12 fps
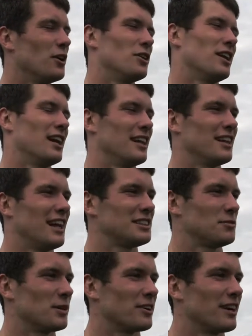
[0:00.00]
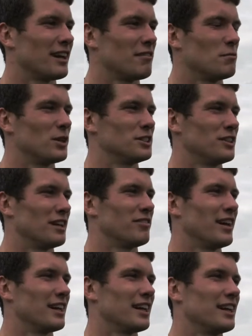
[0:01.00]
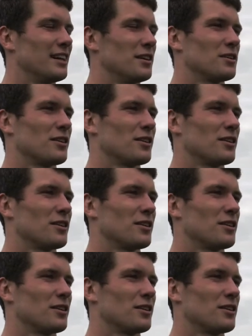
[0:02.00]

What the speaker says: All the lads have been great, everybody's really friendly.